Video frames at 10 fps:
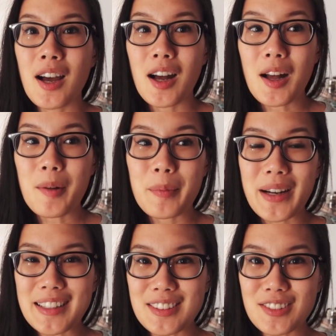Um, but
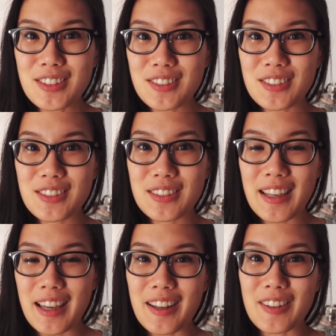I still
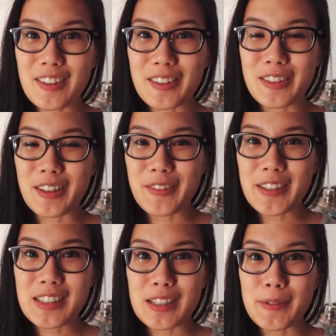get a little
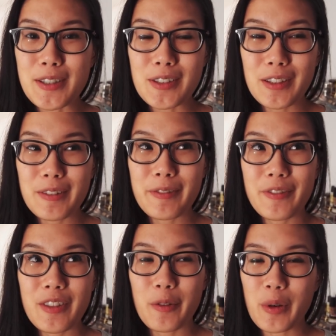nervous, especially
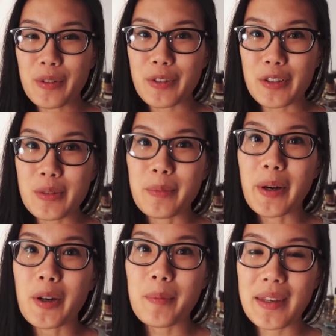the one for
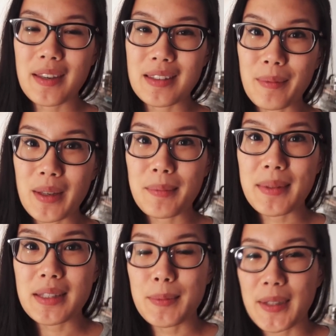tomorrow because I'm going to
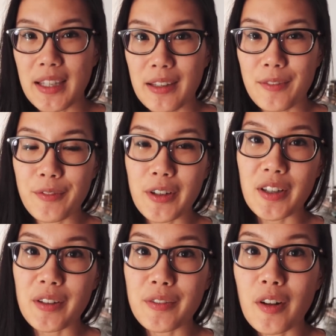be speaking in front
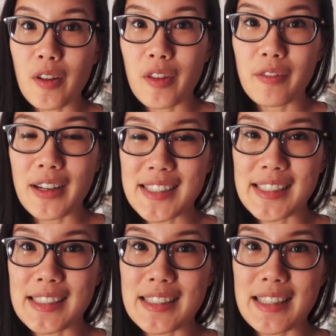of all the
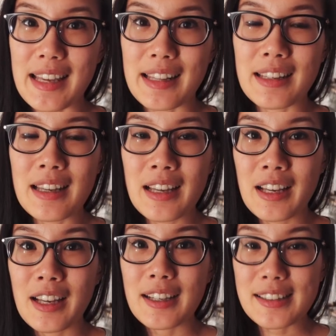residents and
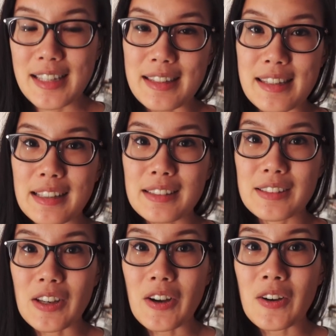attendings,
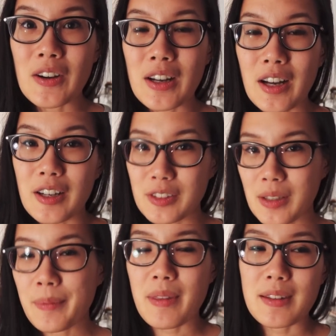so or
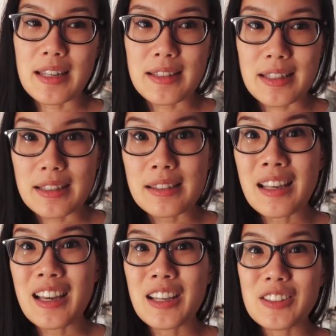some of the attendings.
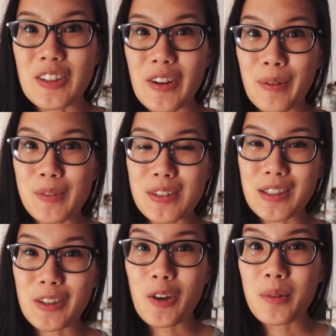So I'm just
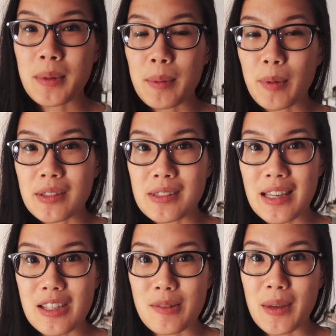going to go over my
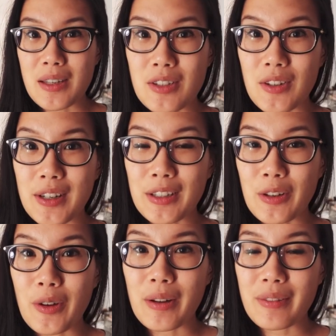presentation, sure I
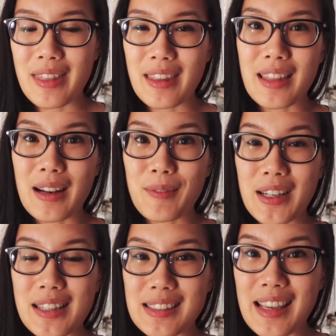know everything that I'm
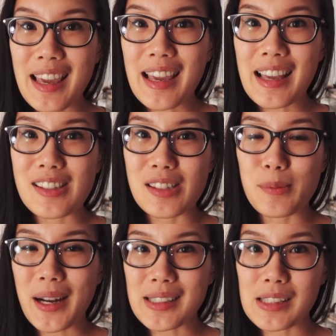going to say, and just
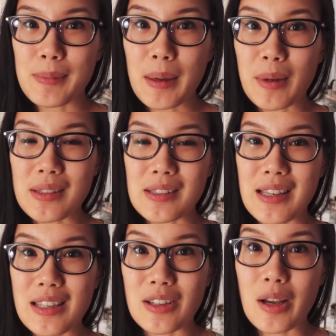practice my
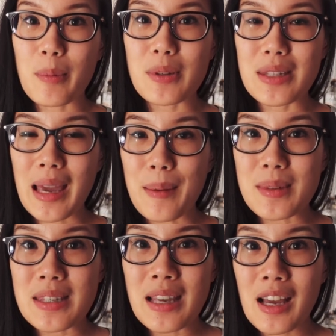presentation a couple
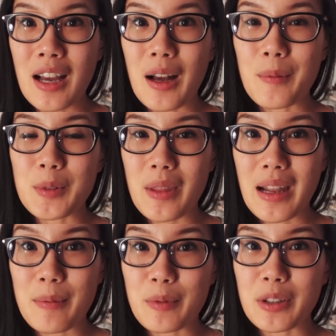times um, so
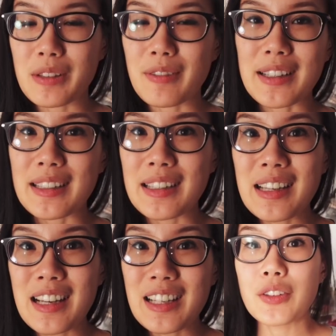that I'm really ready.
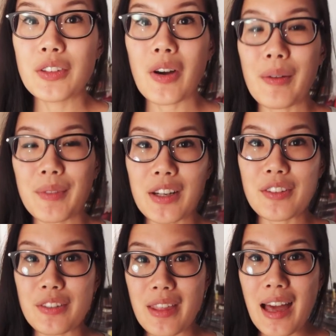So I'm going to
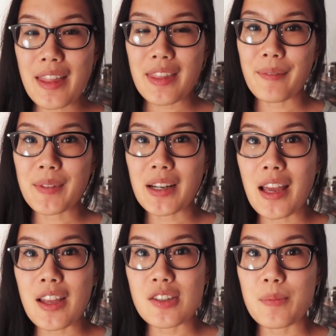do that, and then I'm going to
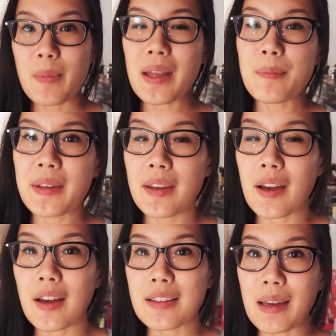head to bed
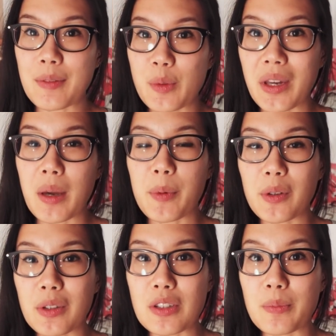because I have to wake up
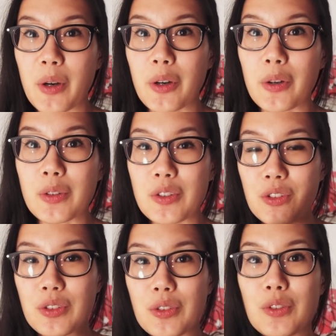early tomorrow
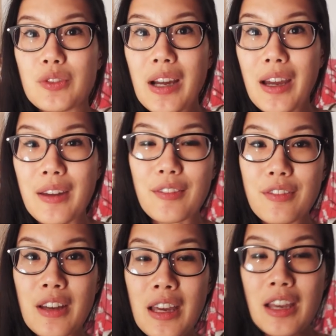to
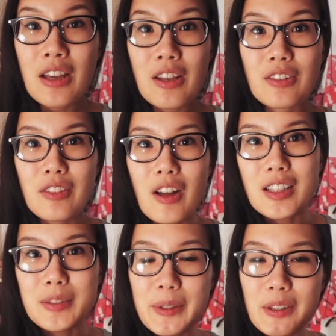drive to the
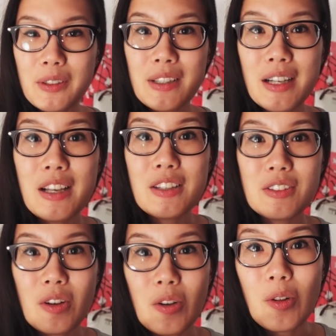hospital.
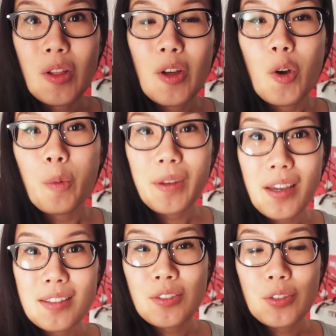So hope you
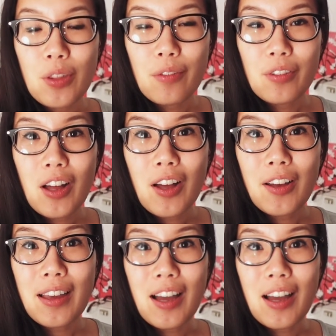guys enjoyed the vlog.